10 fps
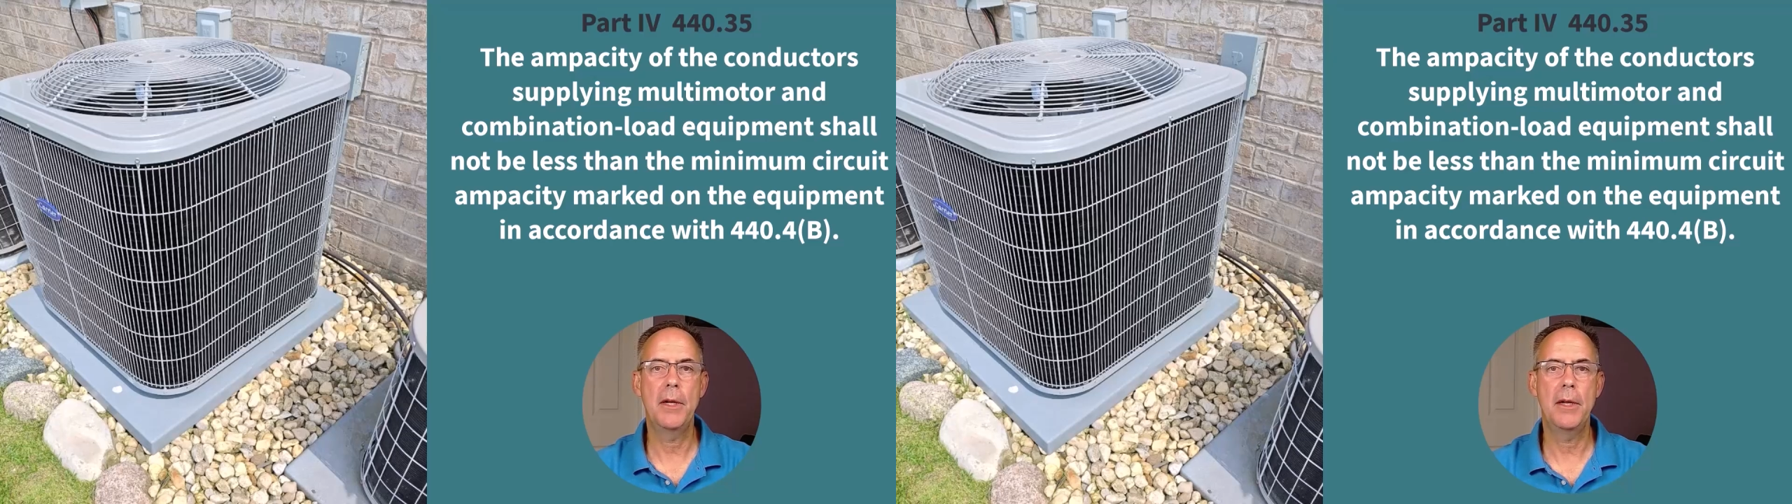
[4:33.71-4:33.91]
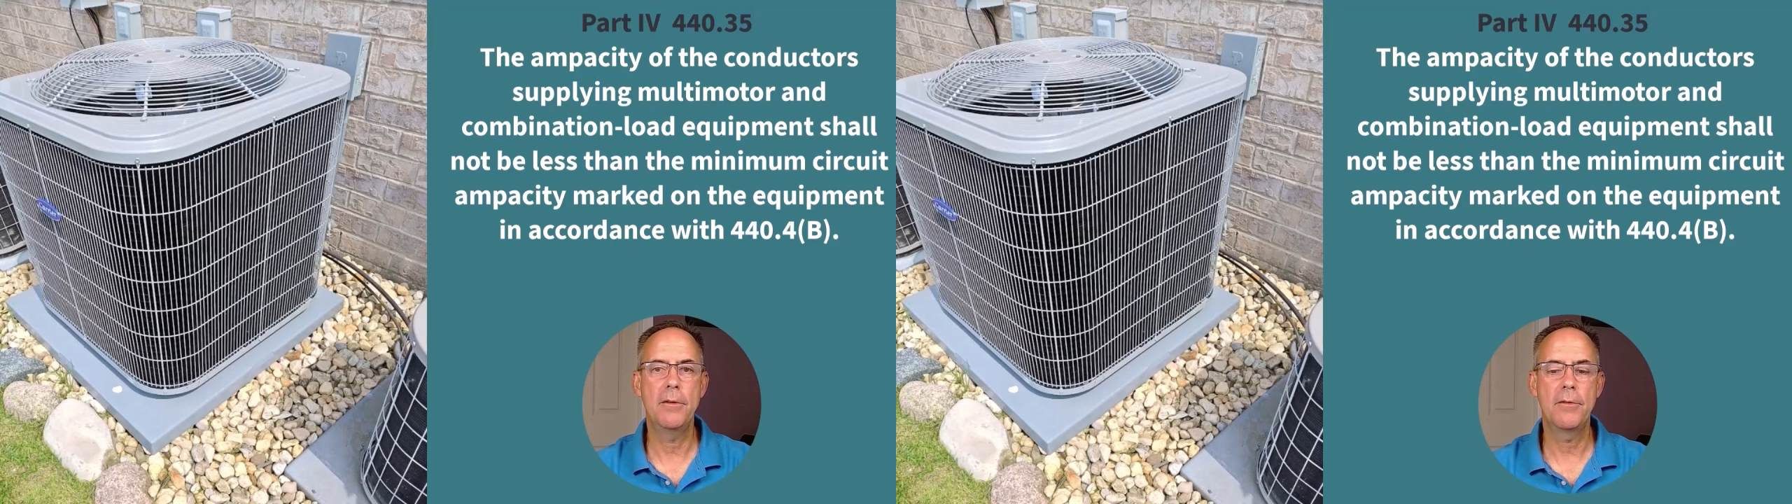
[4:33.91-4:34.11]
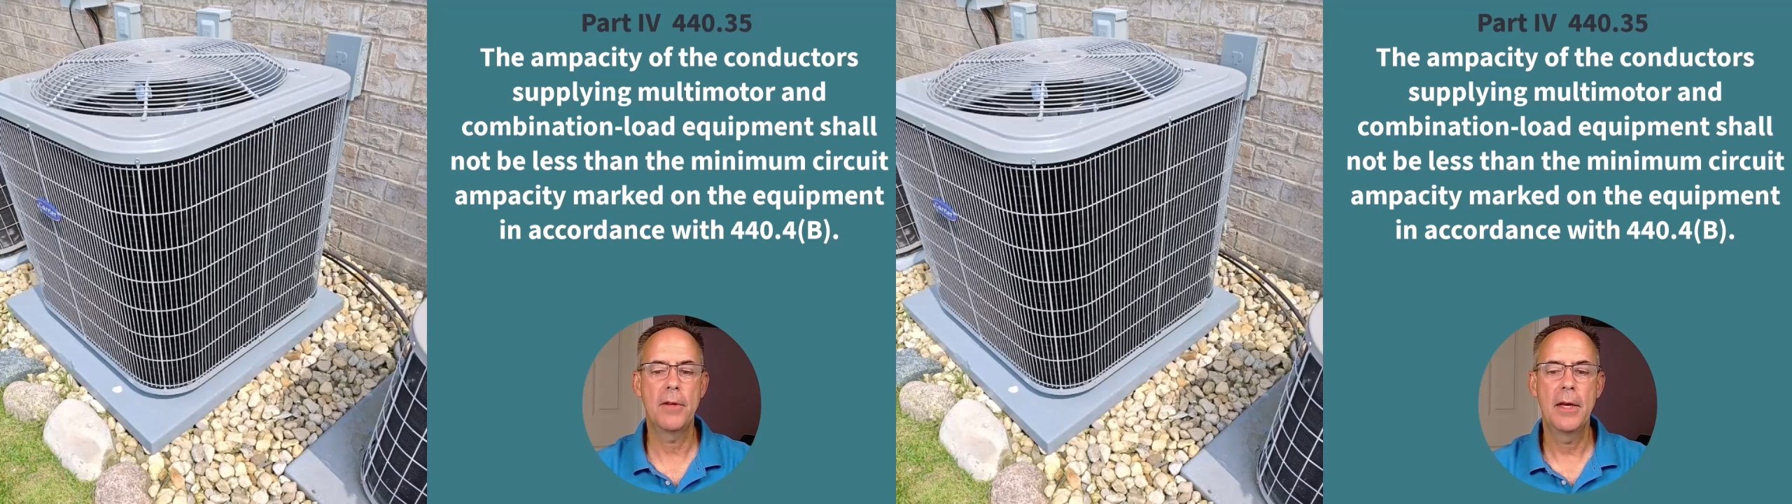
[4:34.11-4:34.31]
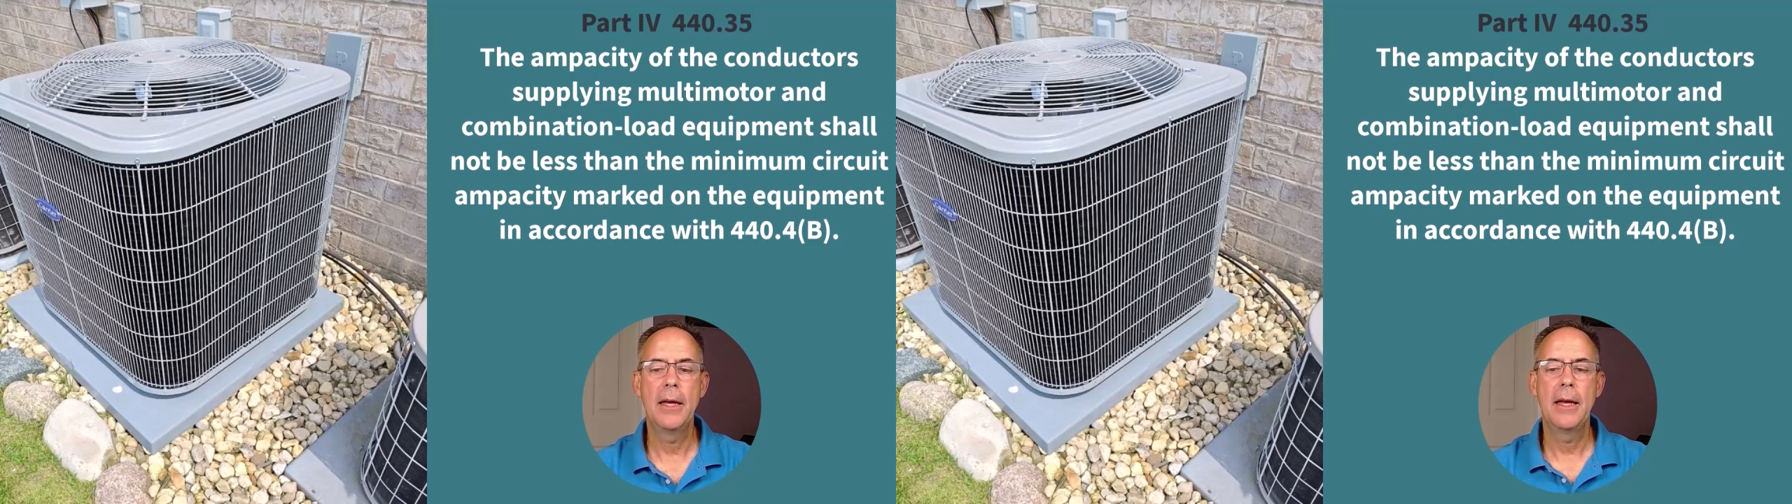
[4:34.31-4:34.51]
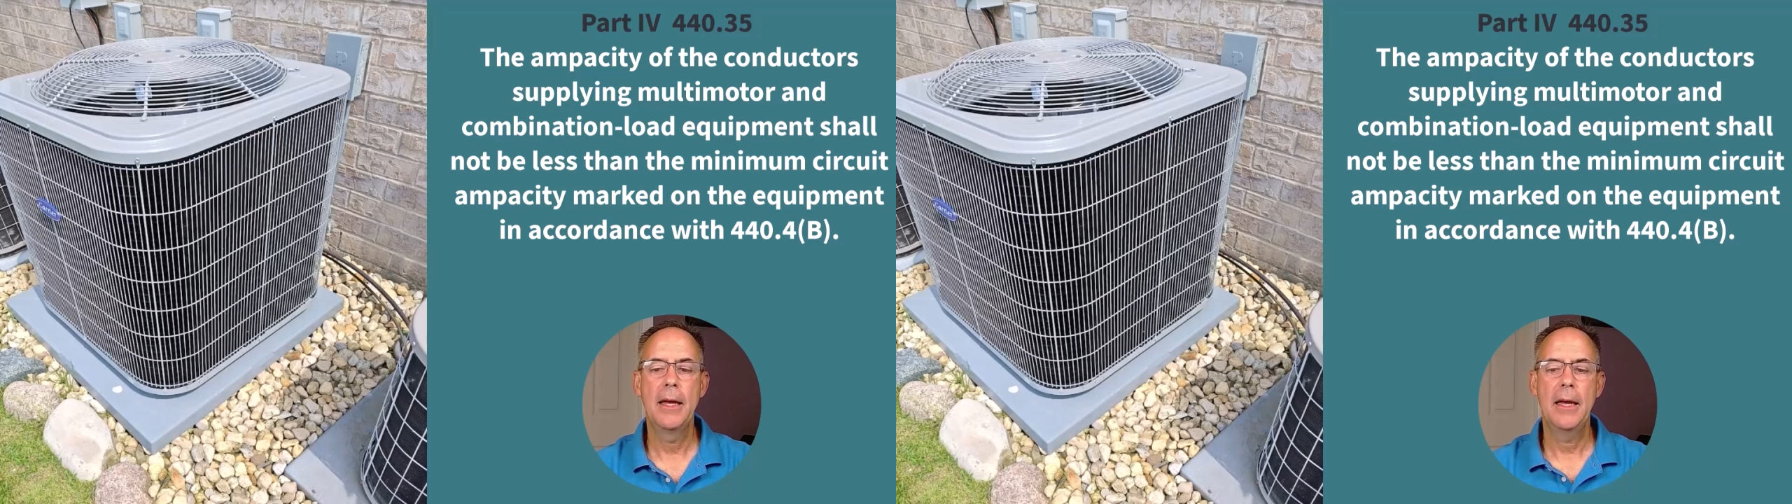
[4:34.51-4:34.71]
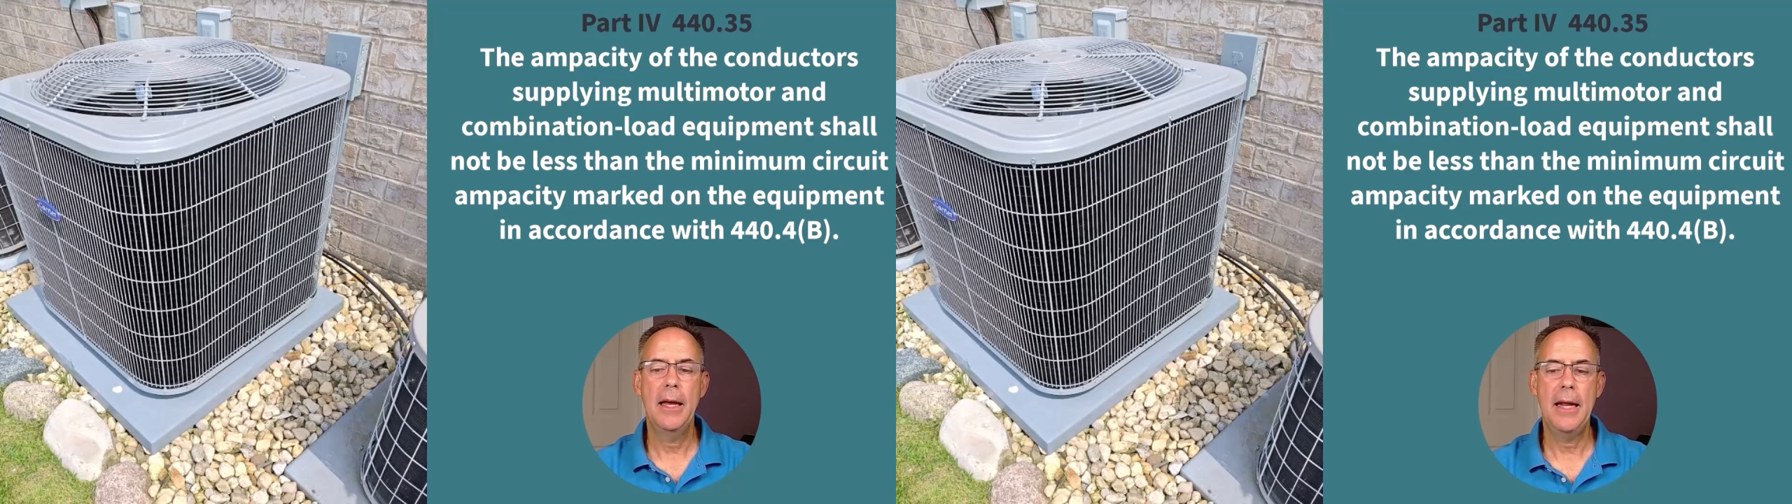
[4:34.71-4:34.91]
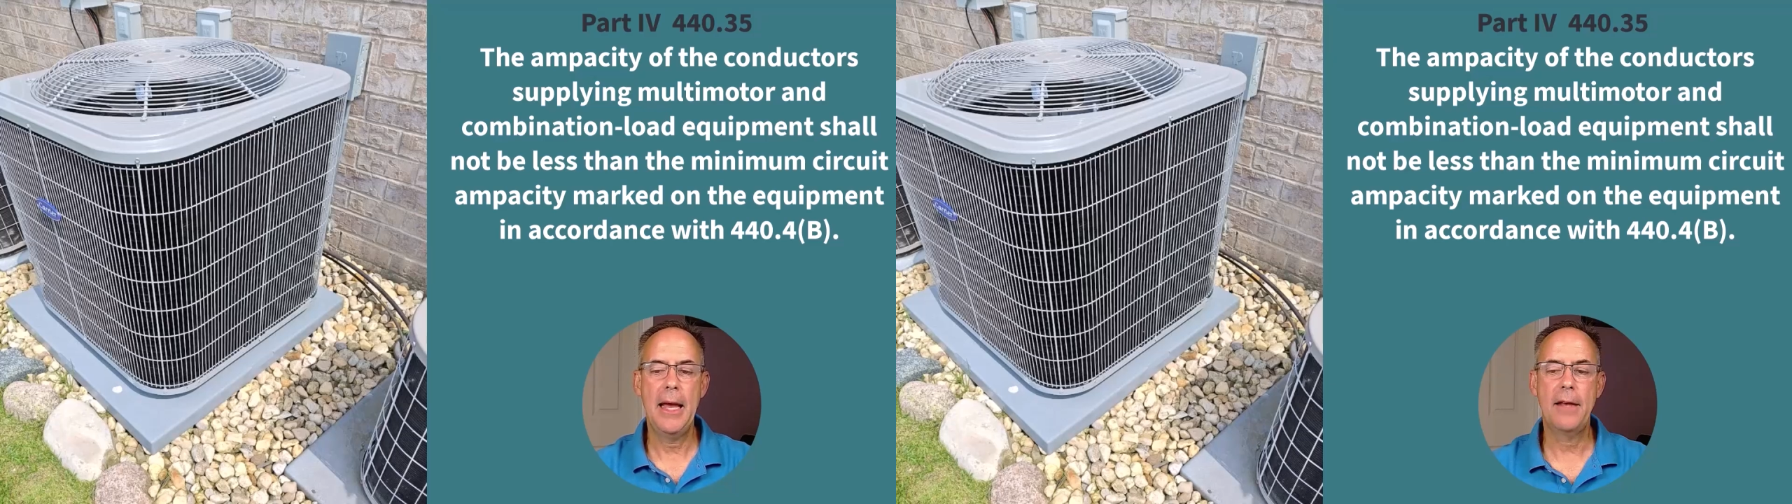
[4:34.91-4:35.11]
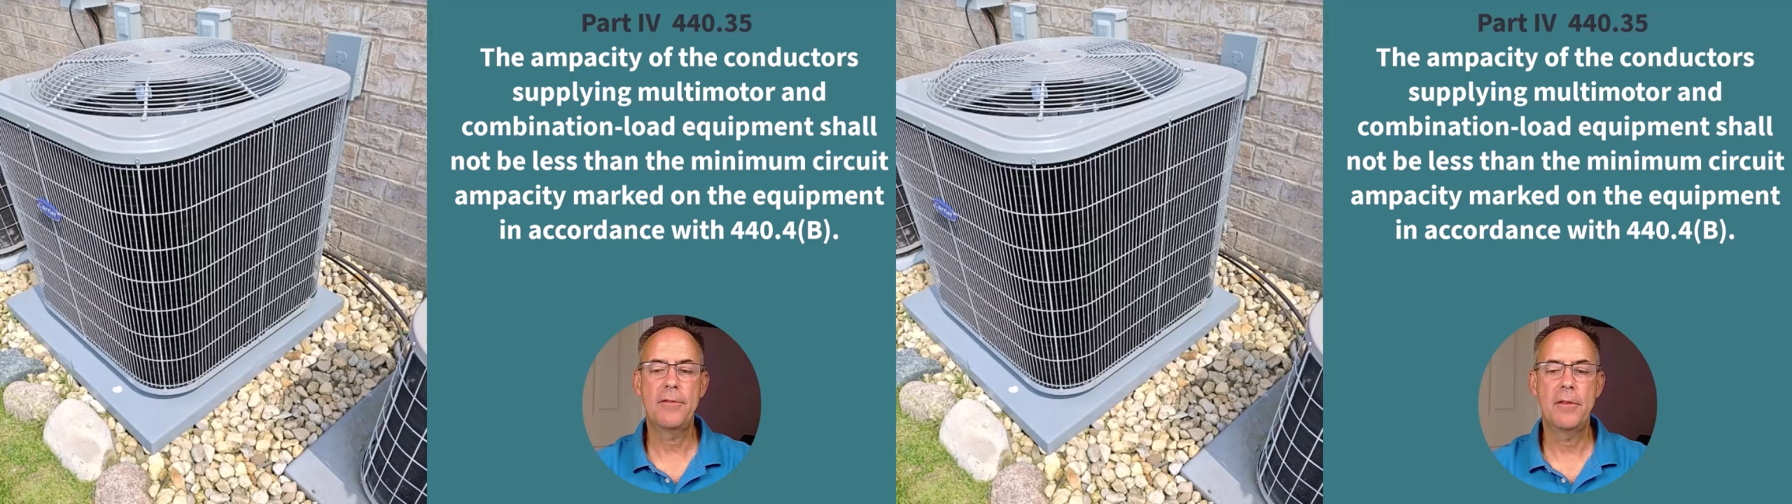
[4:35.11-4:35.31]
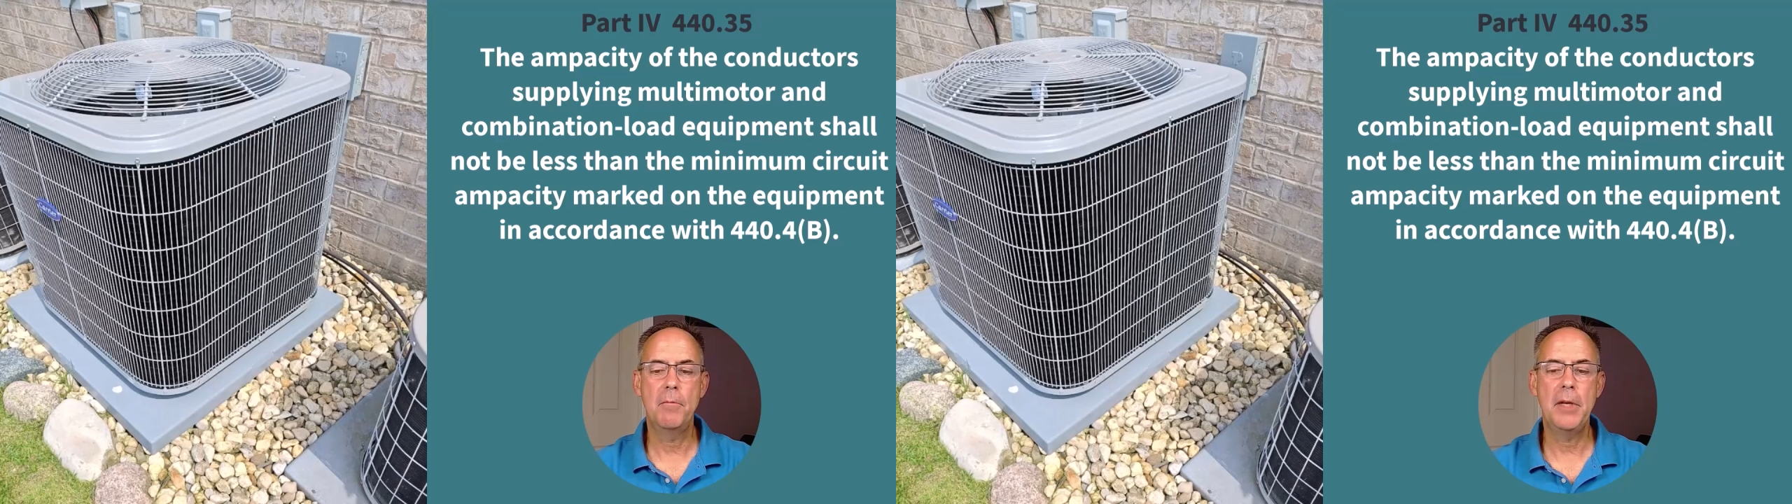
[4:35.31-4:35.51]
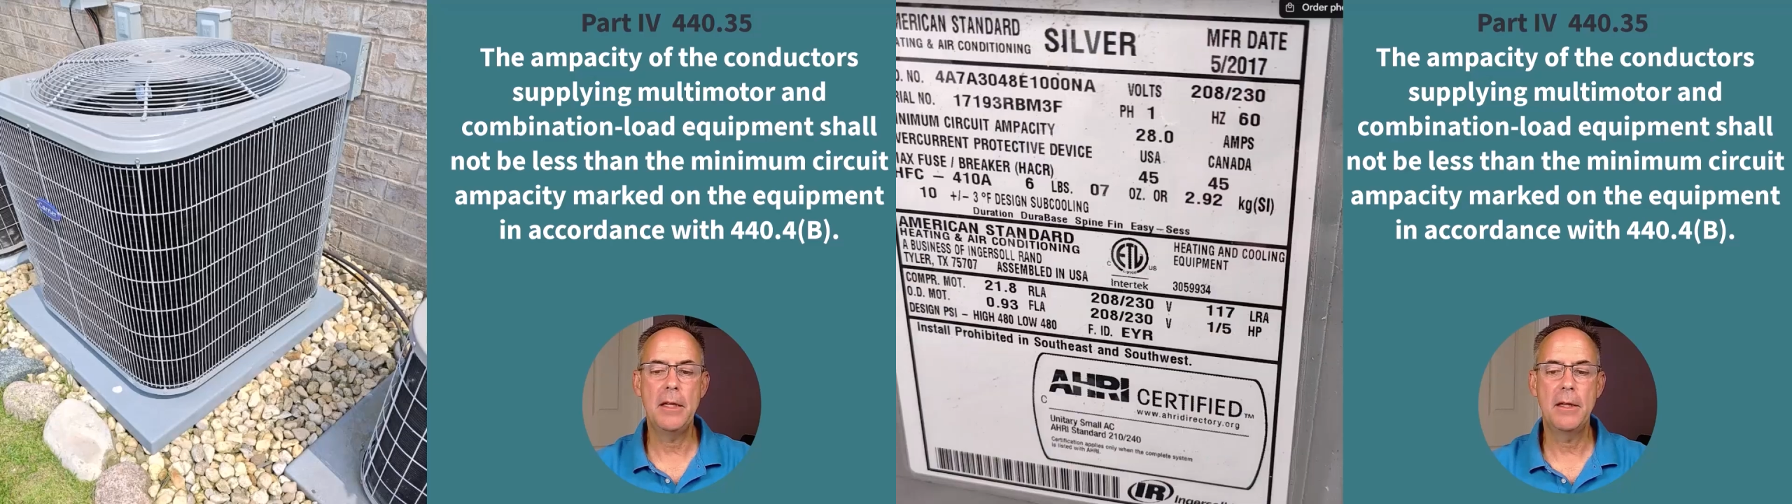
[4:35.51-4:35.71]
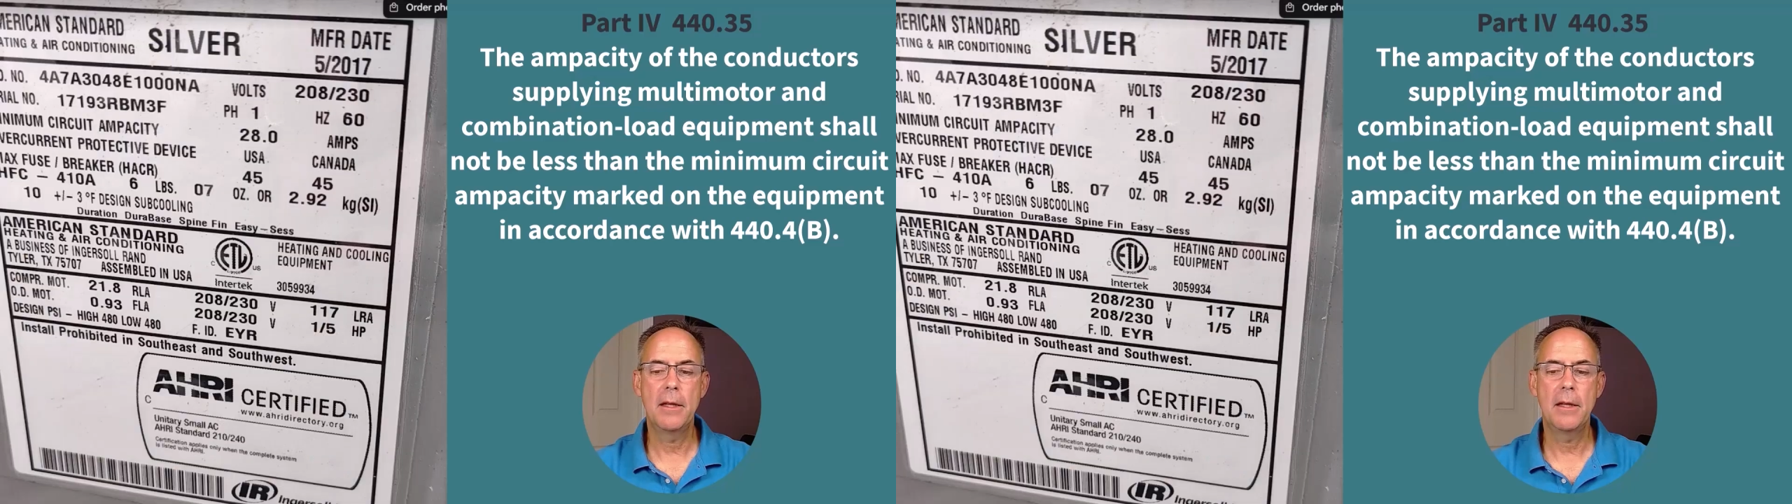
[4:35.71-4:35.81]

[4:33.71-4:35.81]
is, it has to meet